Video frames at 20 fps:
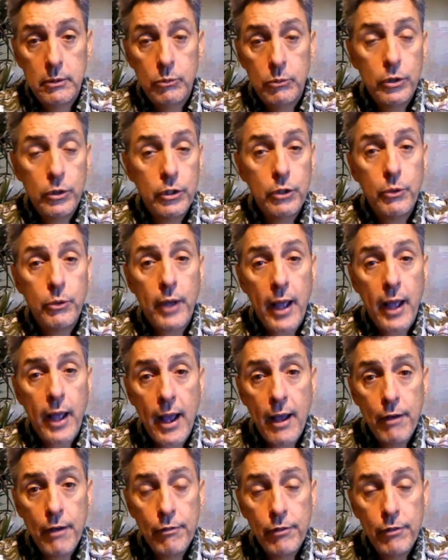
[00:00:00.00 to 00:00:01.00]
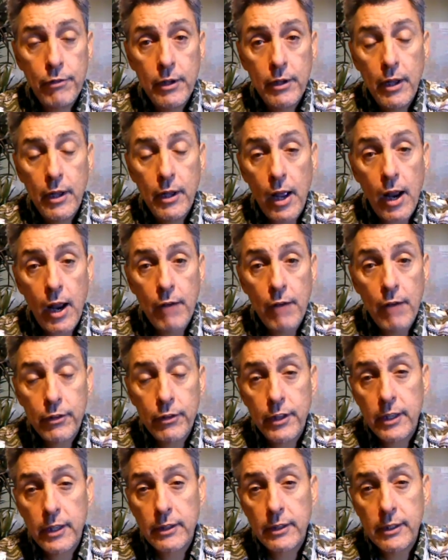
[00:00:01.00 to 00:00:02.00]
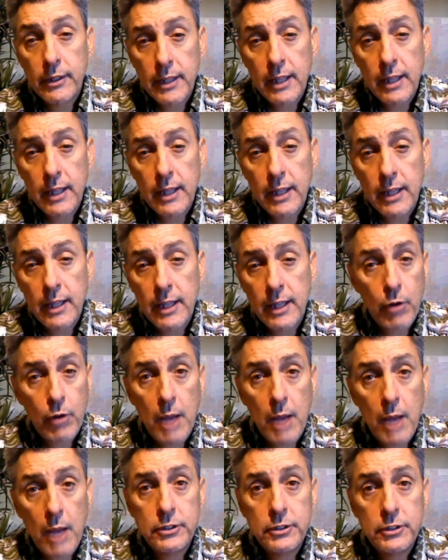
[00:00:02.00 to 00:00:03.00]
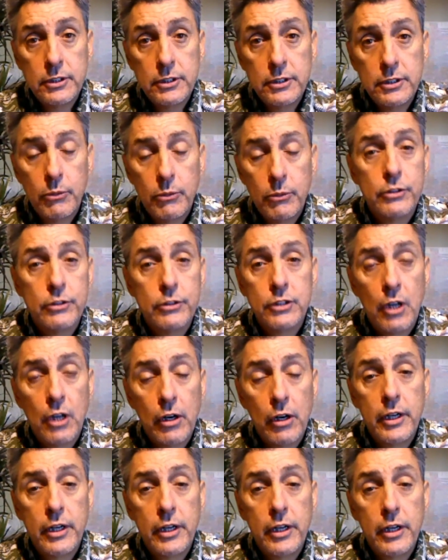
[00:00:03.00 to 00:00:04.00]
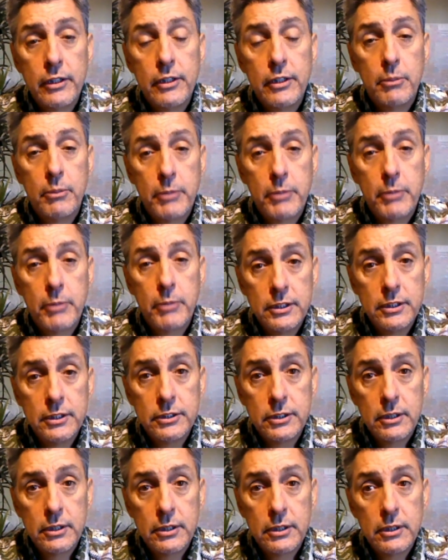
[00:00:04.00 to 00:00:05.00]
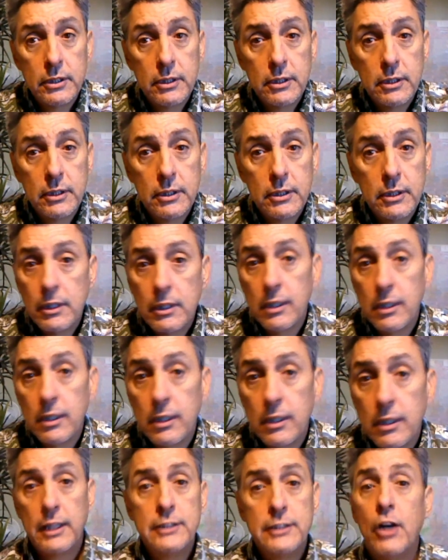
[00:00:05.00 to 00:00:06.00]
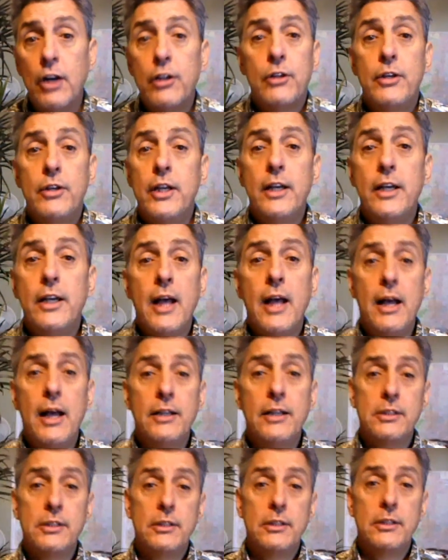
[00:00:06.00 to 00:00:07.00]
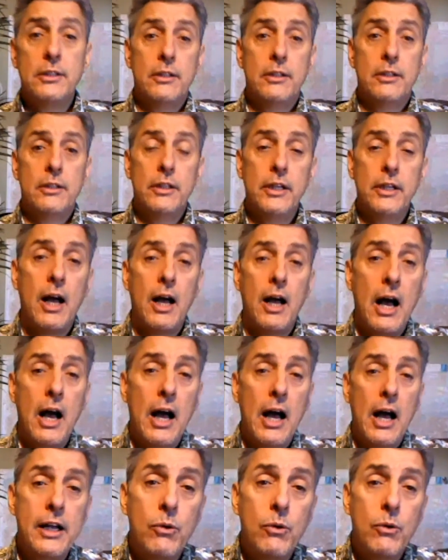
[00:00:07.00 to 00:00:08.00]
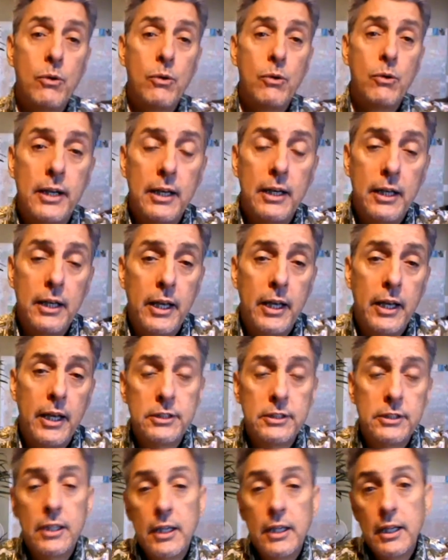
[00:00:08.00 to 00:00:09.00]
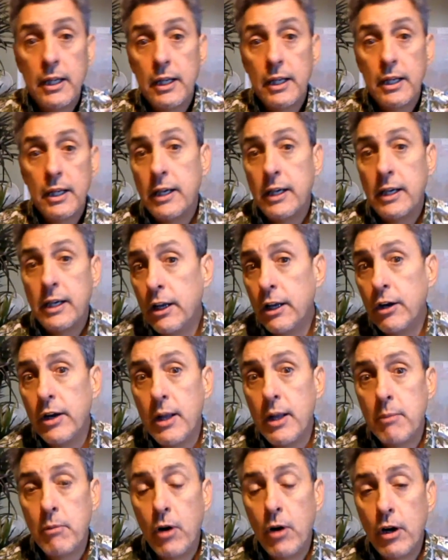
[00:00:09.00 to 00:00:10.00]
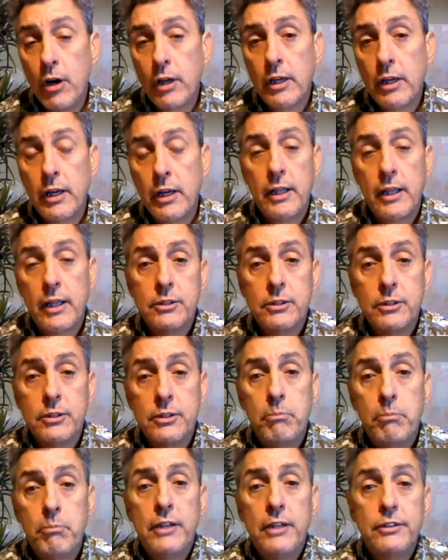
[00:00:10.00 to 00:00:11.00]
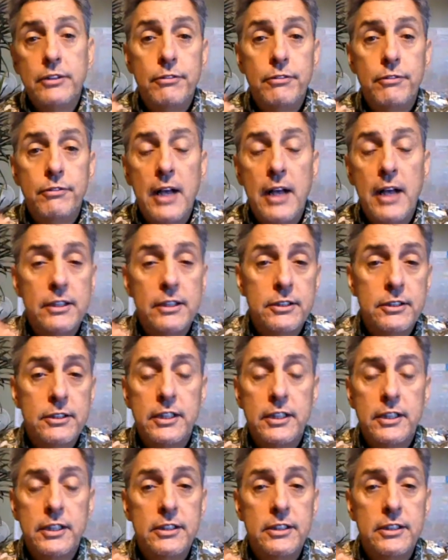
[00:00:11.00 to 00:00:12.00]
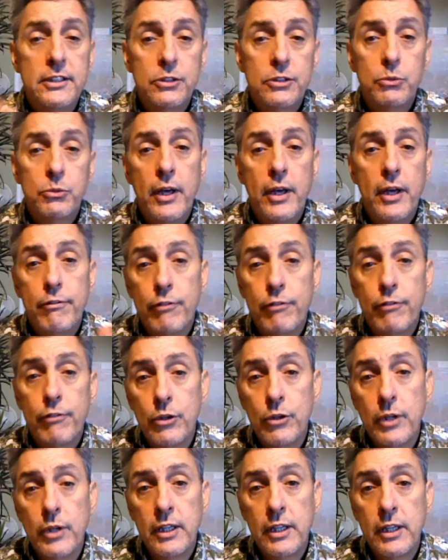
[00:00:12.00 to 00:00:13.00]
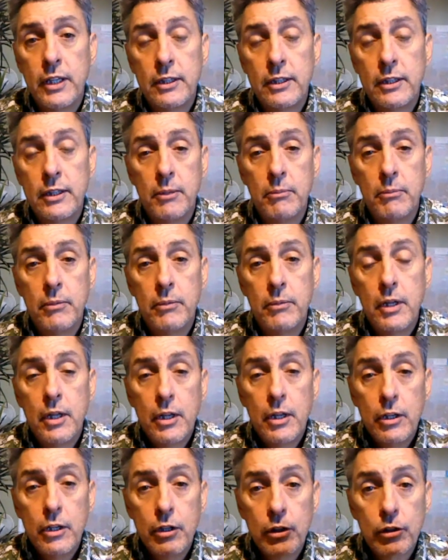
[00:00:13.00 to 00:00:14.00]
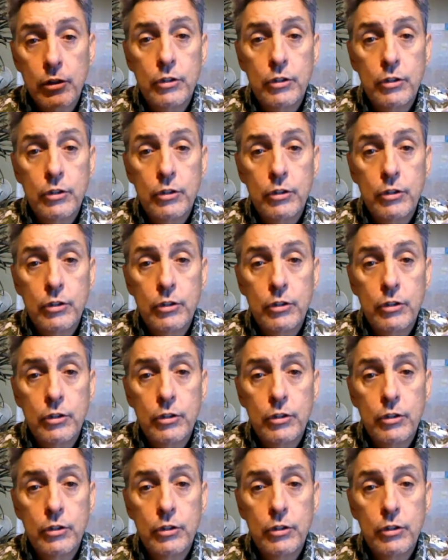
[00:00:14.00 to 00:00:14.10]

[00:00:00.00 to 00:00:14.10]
Wouldn't you have everything that thing promised when you started into the business? That's all you need, guys. You need high quality leads. Internet marketing is the best, fastest, easiest way for you to get them. You